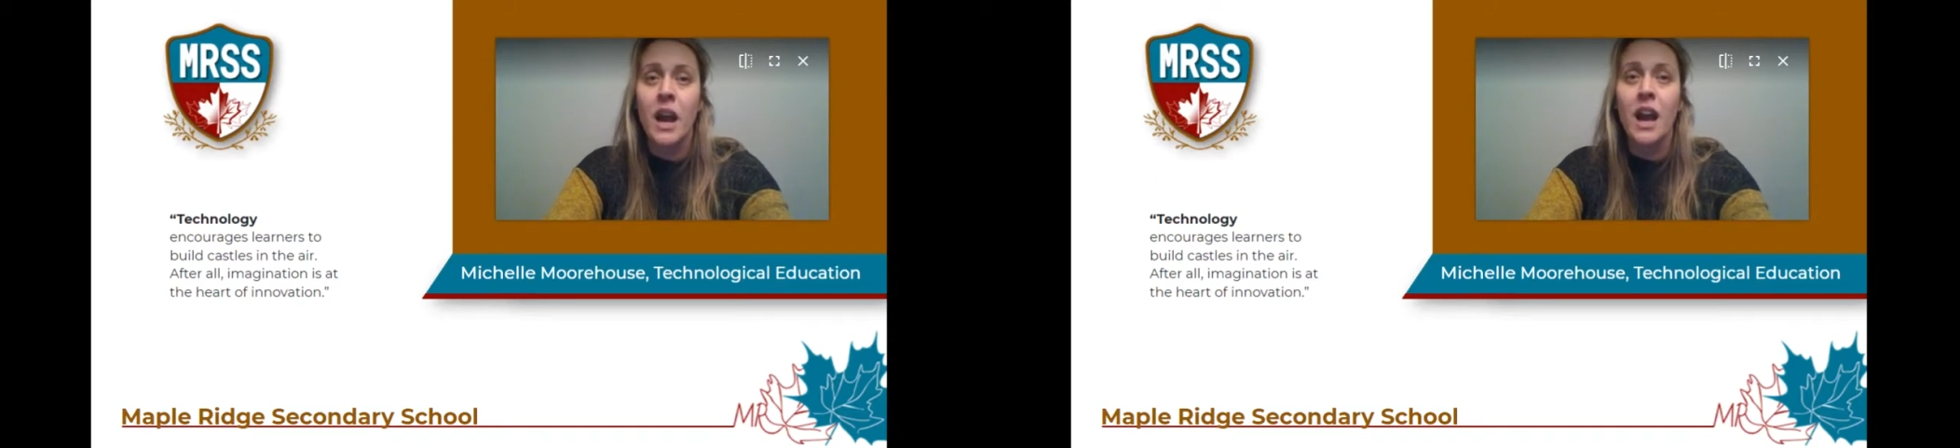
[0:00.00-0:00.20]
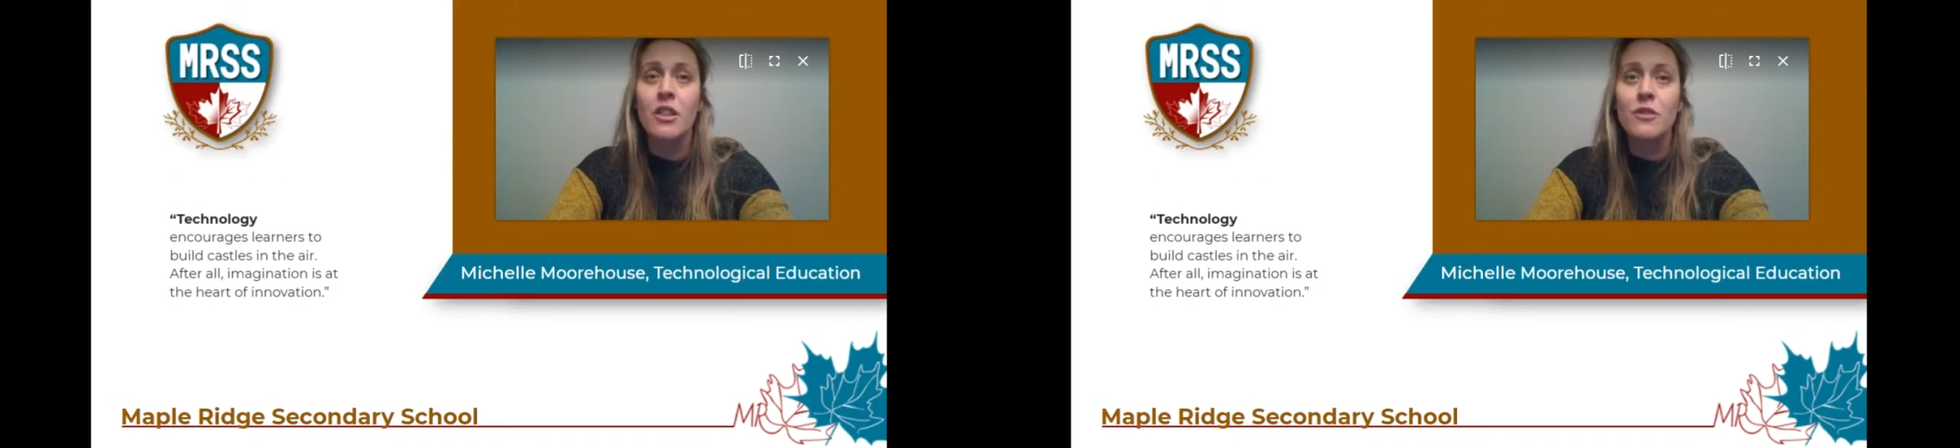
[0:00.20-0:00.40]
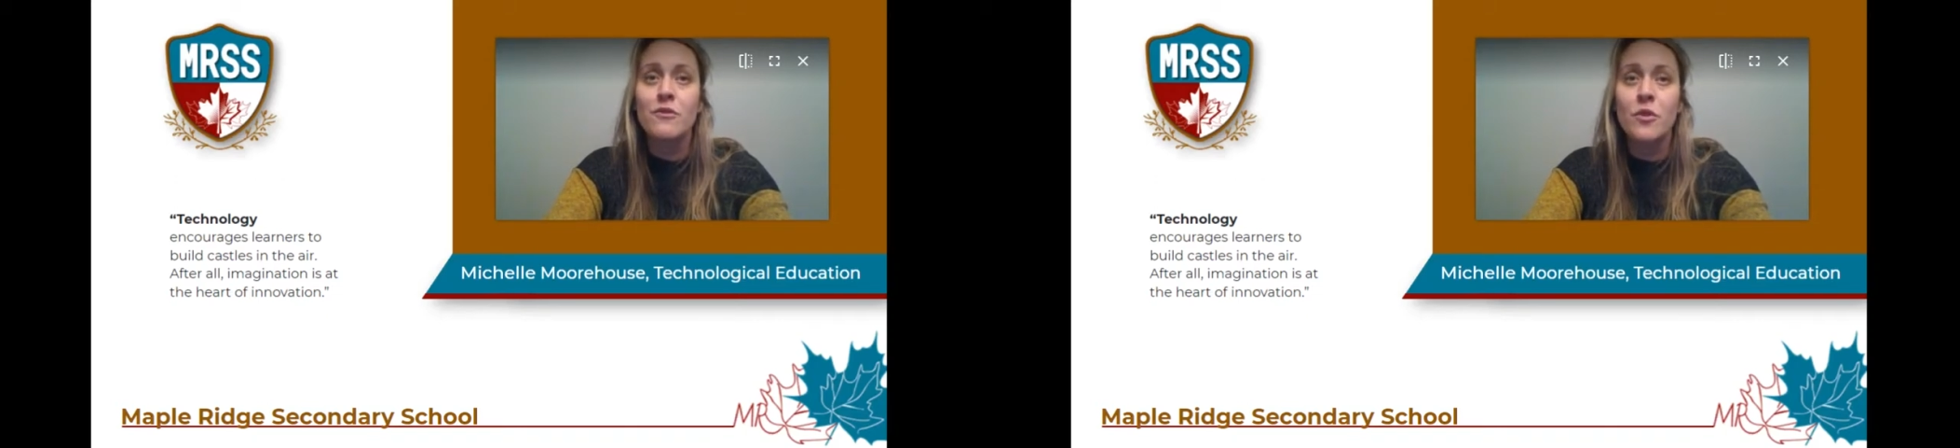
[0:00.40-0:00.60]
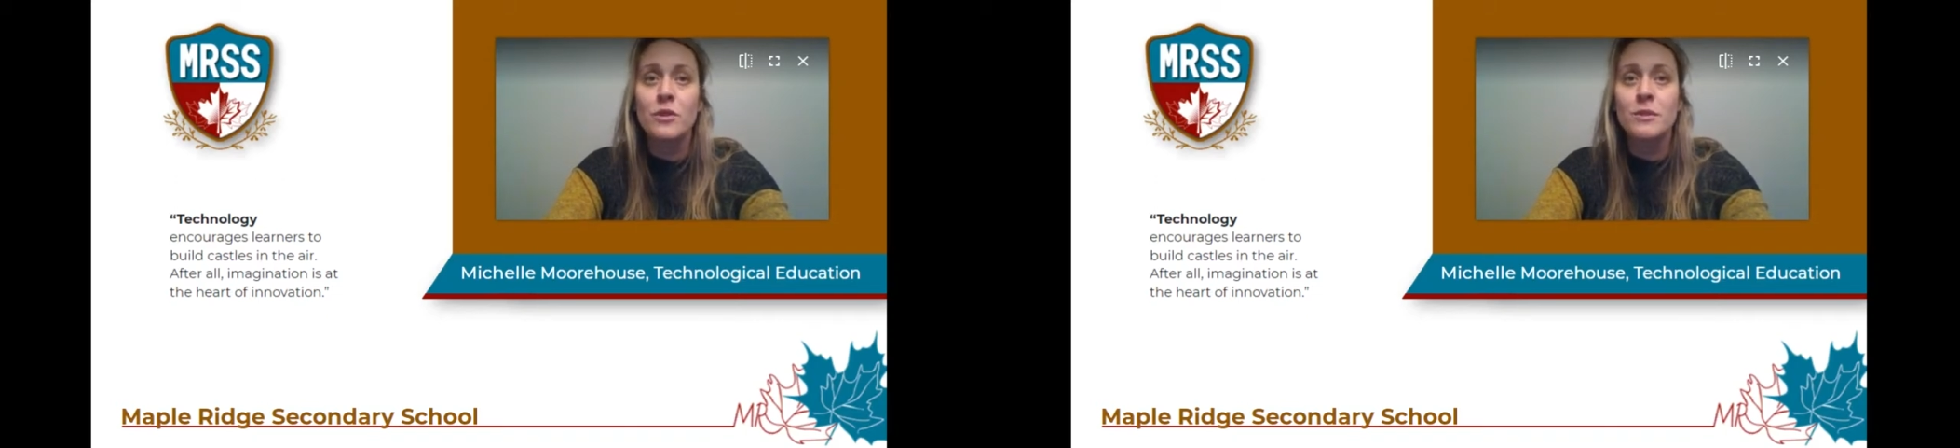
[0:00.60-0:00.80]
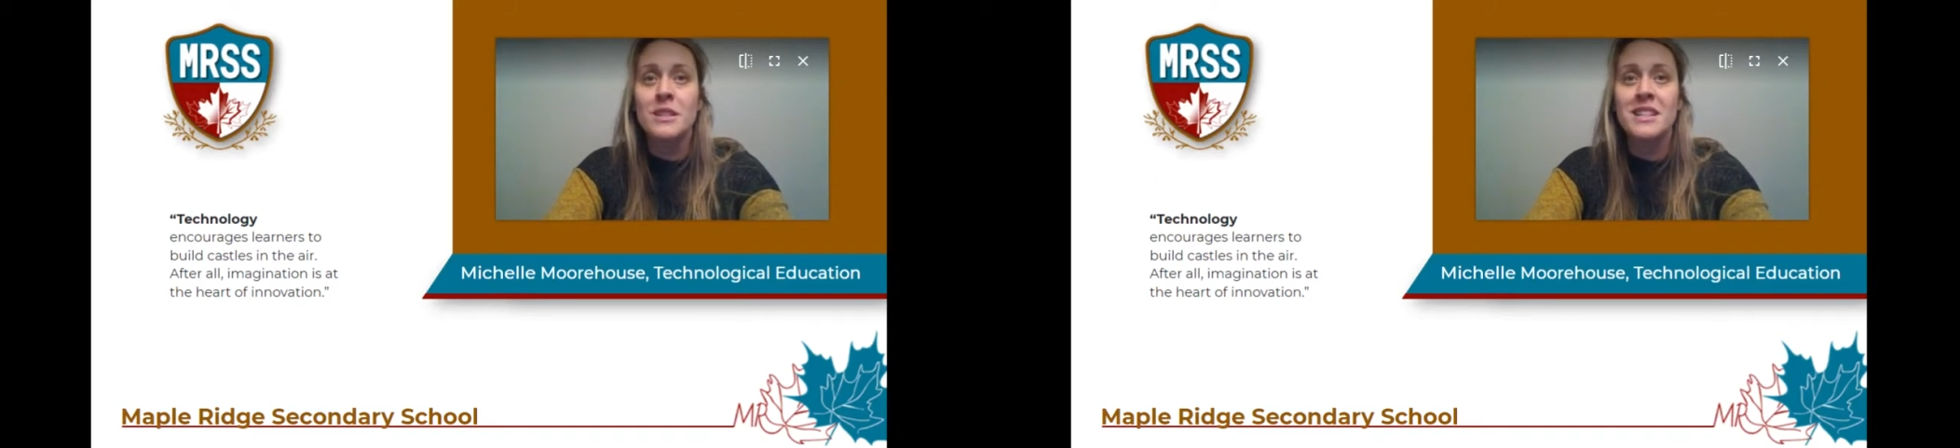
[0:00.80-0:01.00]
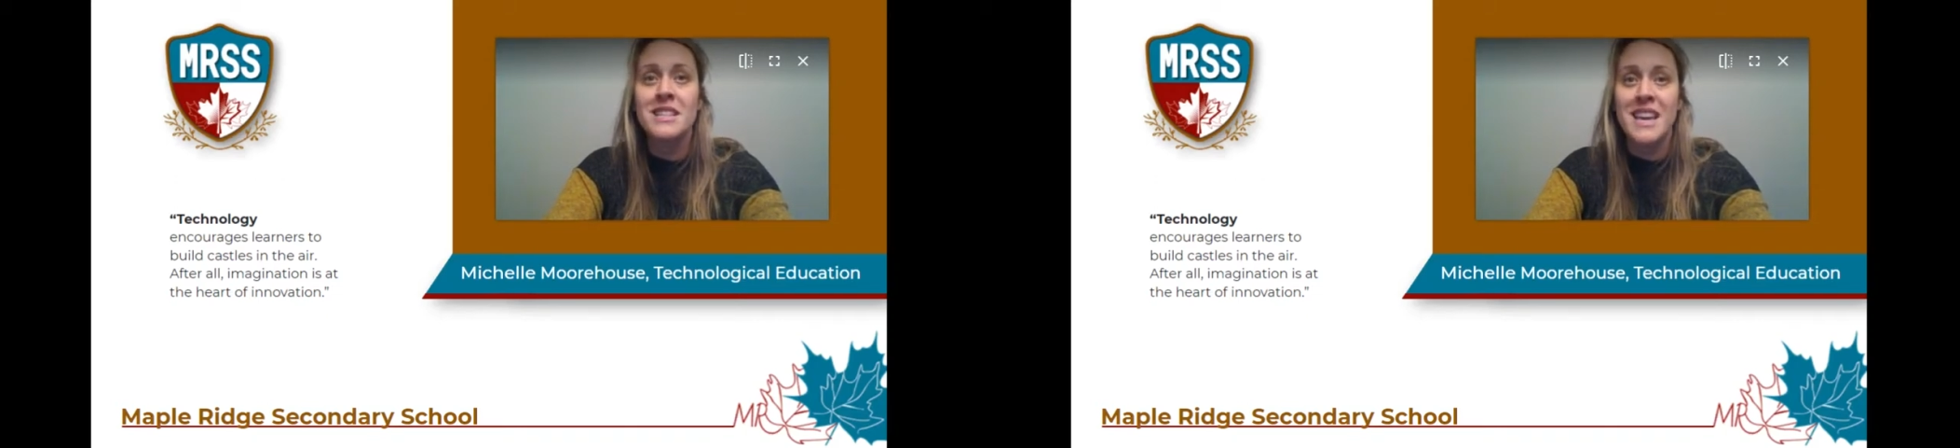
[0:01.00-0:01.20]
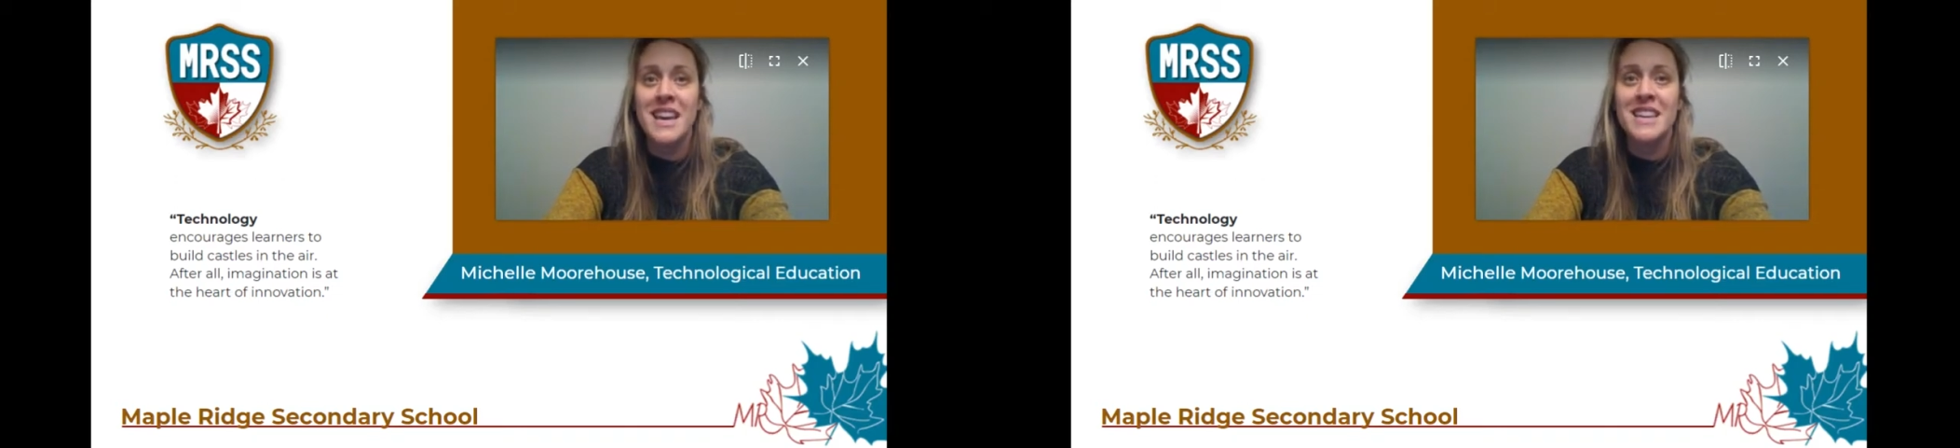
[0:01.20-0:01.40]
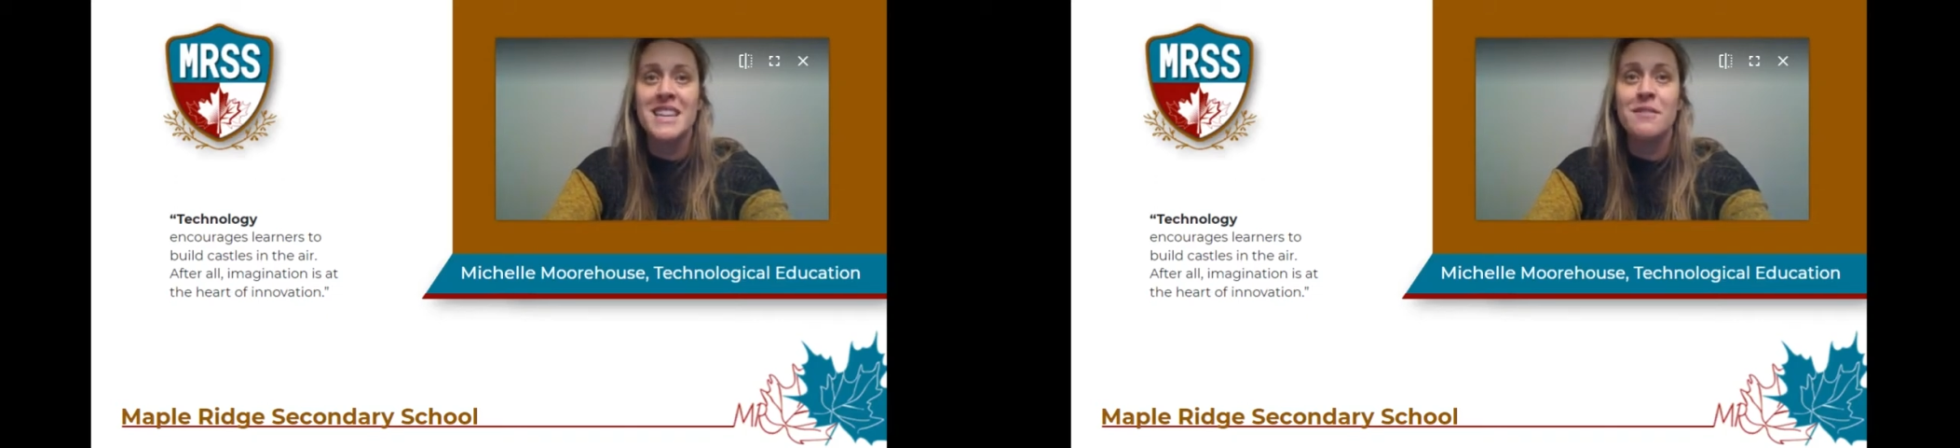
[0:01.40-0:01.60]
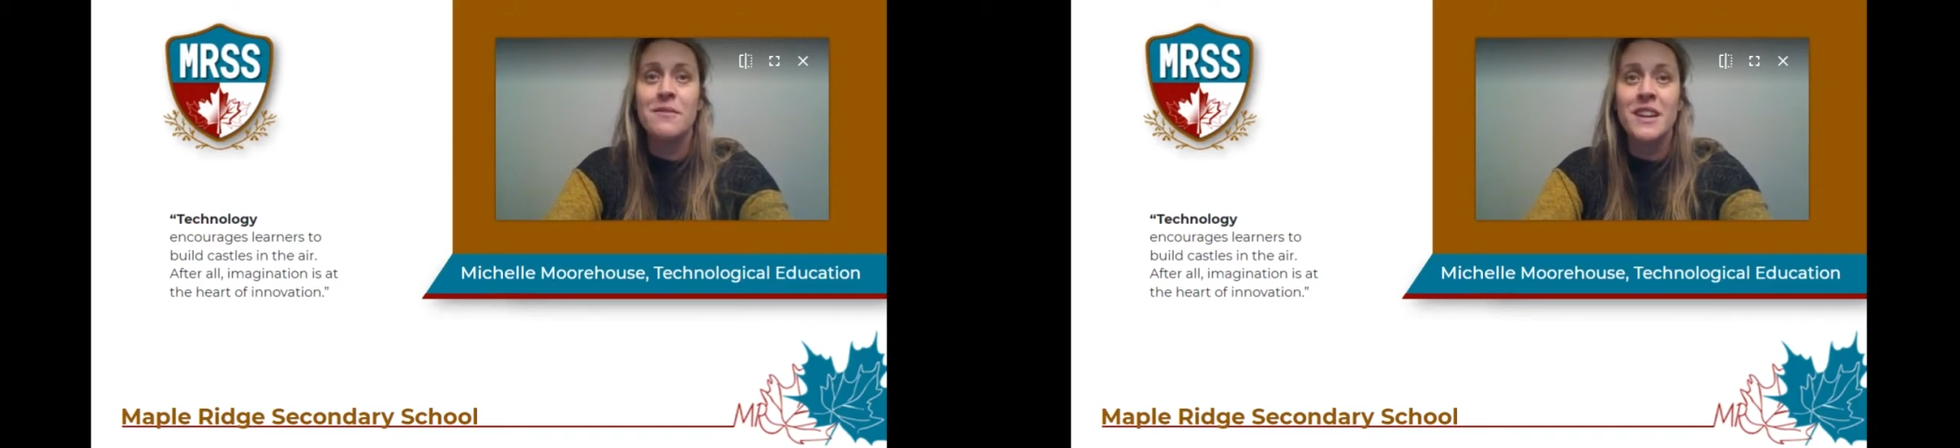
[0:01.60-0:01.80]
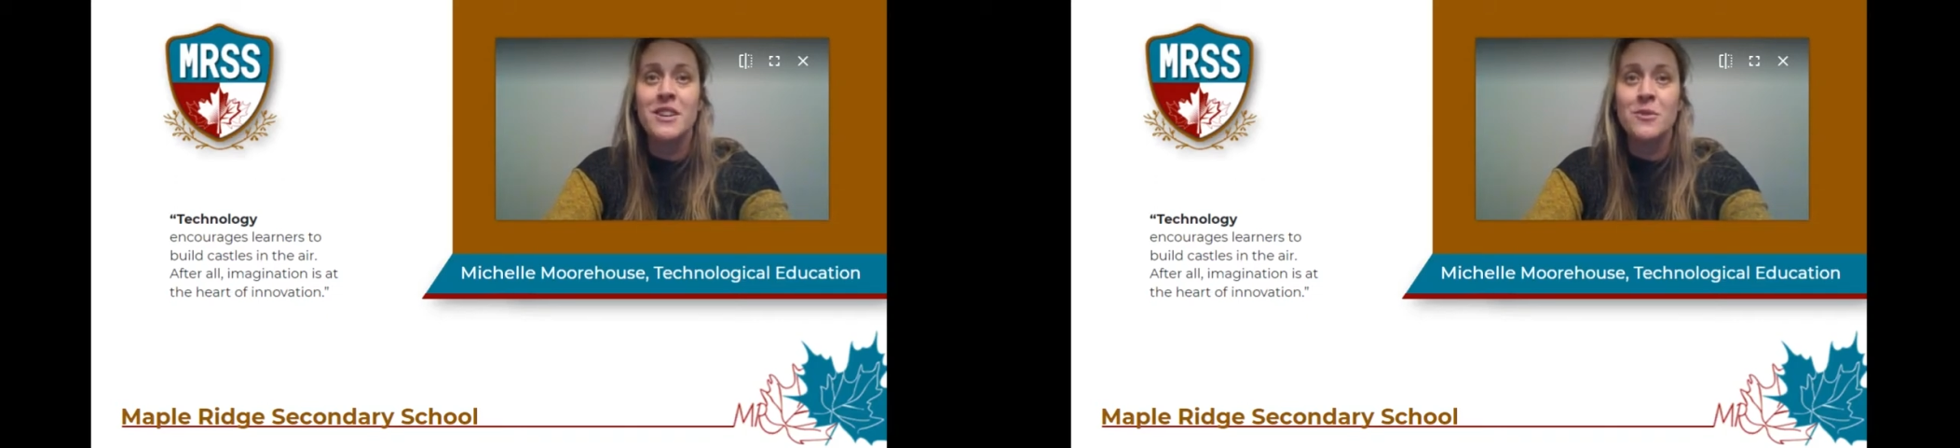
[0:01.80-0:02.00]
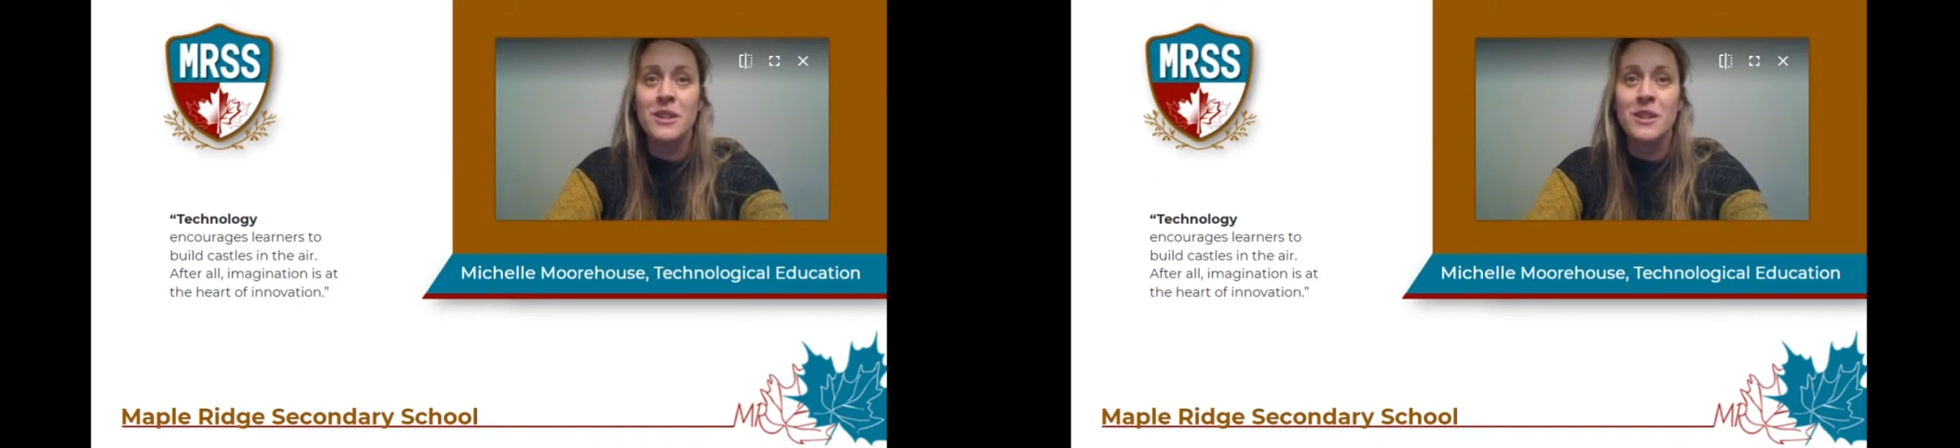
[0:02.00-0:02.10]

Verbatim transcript: I look forward to the day I can invite you